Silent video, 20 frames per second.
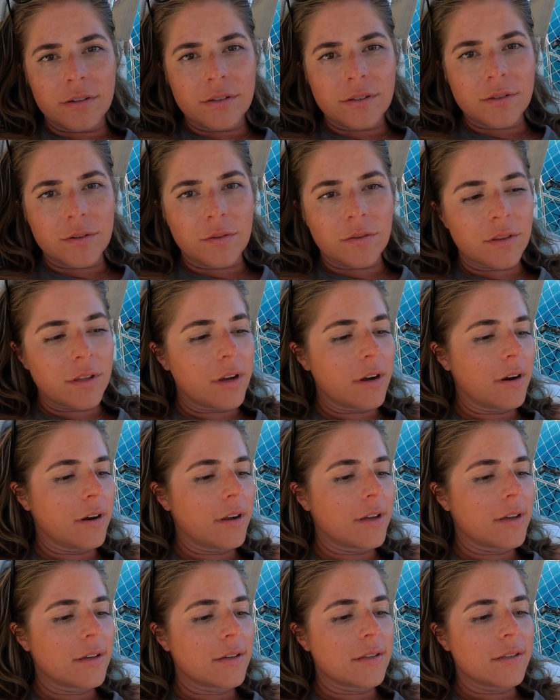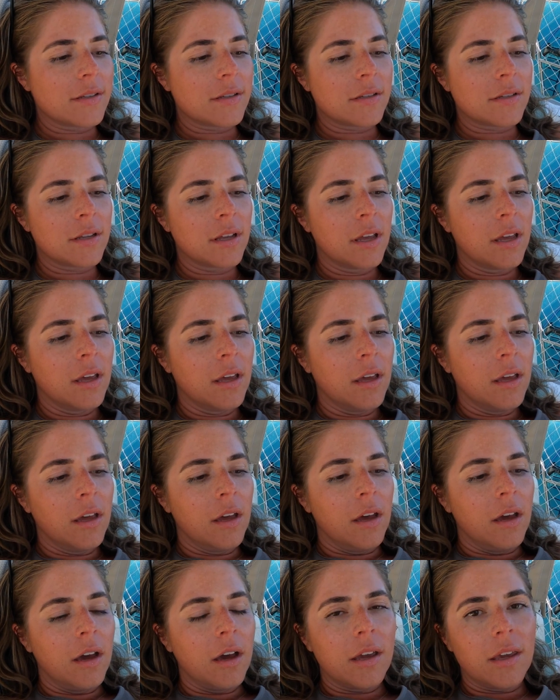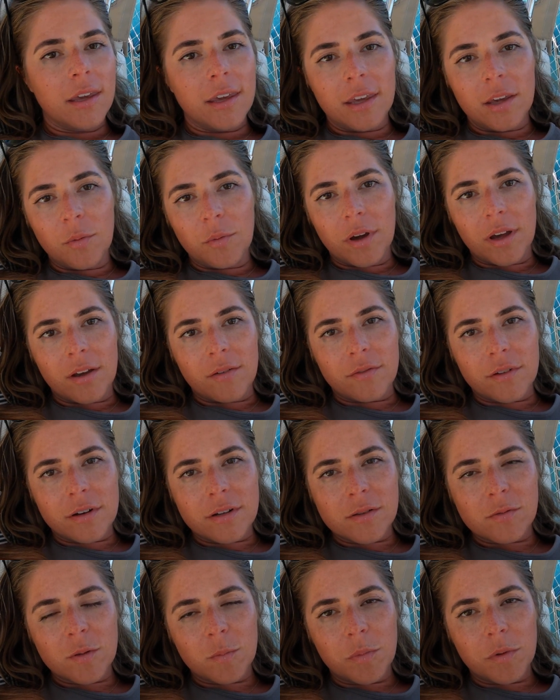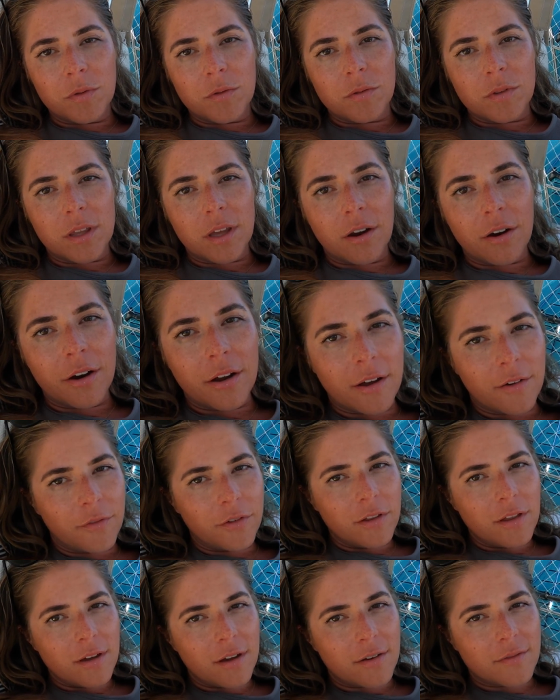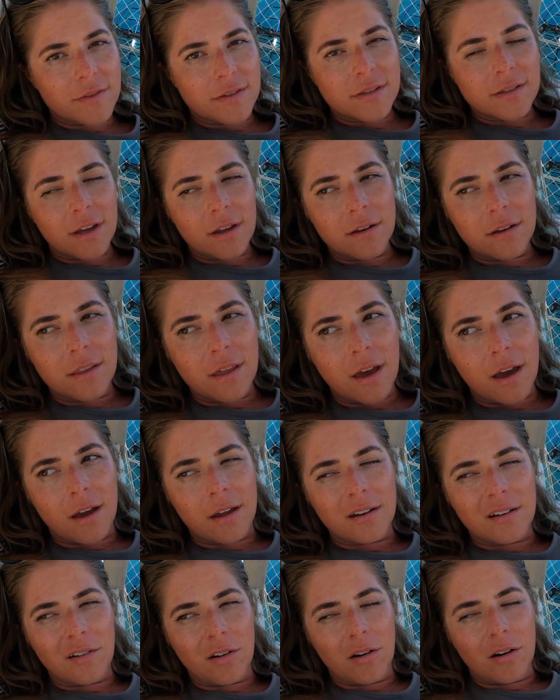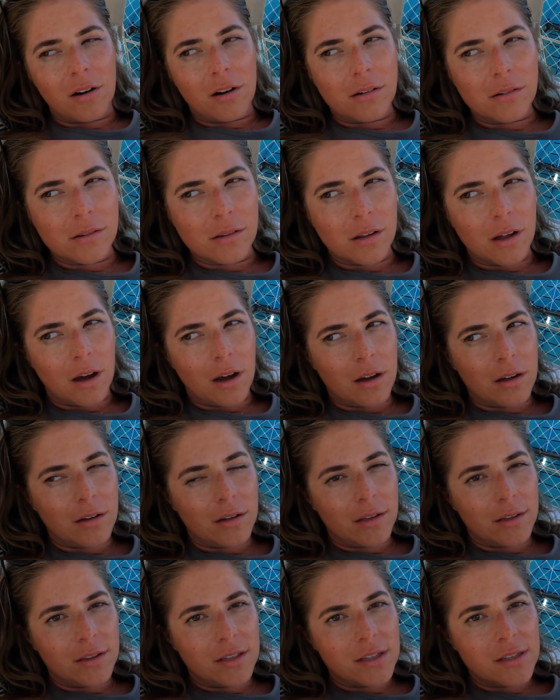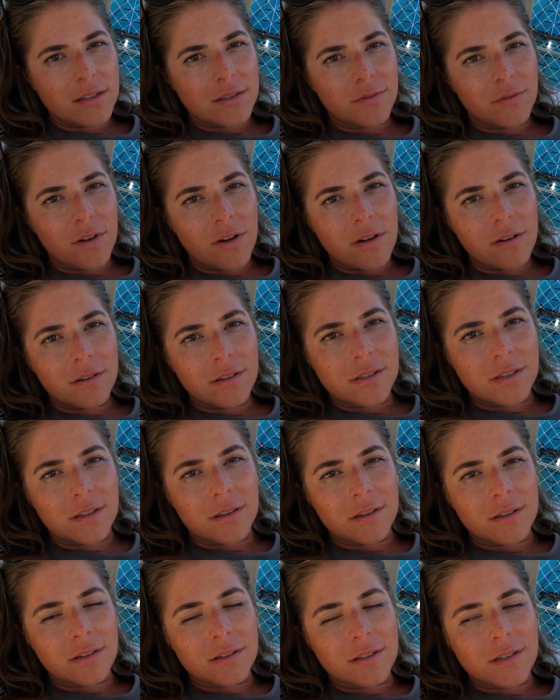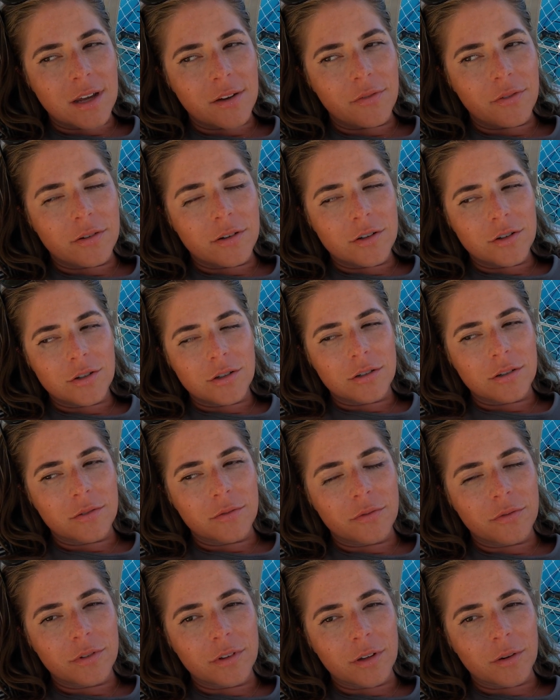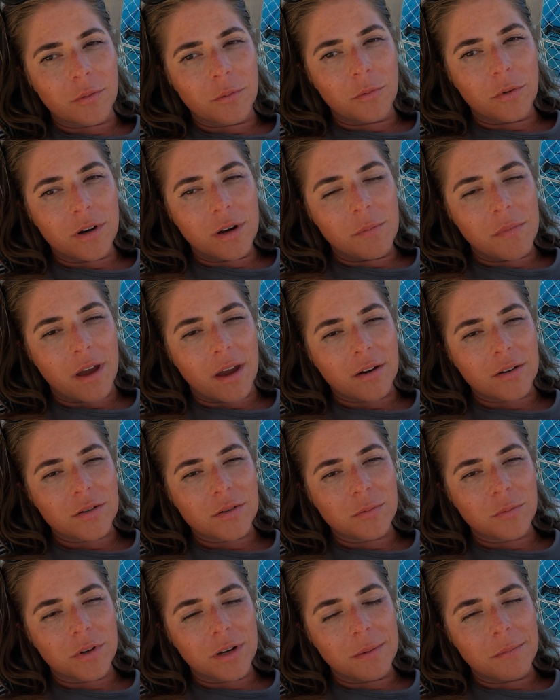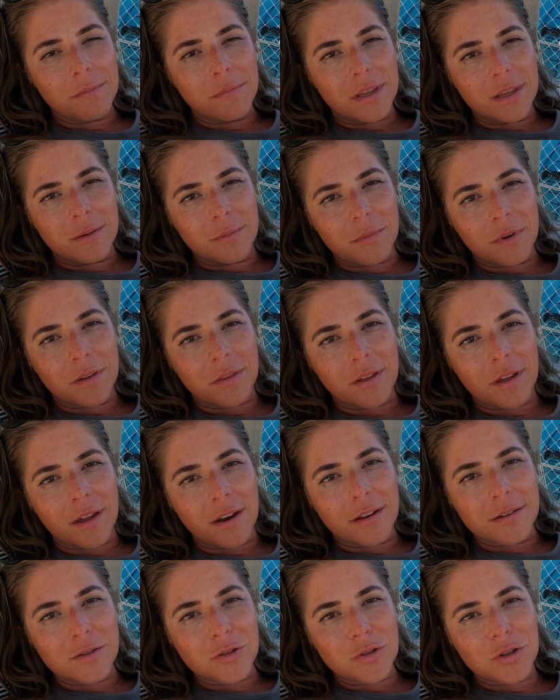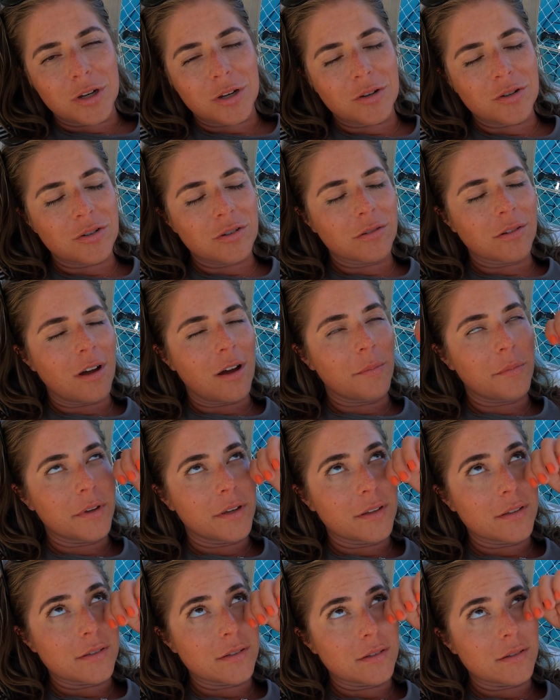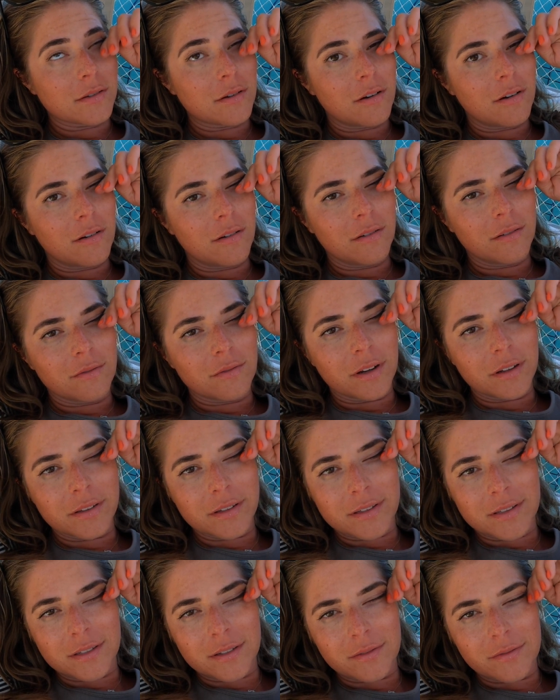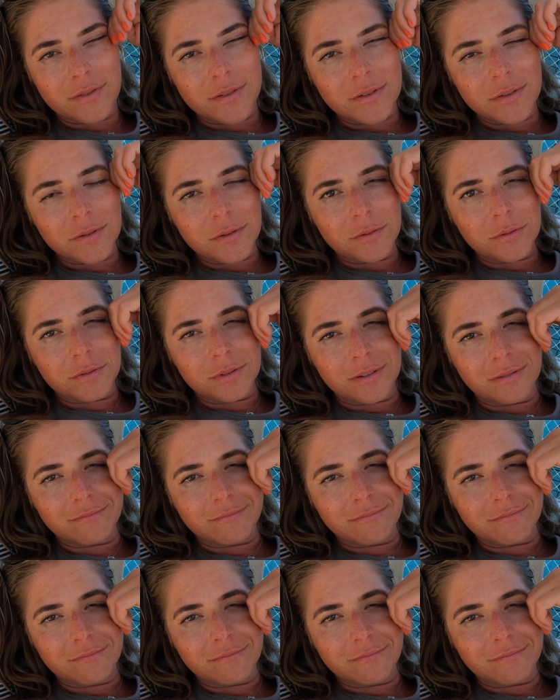So there is a heat wave that is sweeping through the area. I feel like I've said that a lot in these vlogs, and the definition of what I mean by that has changed a lot because it's all relative to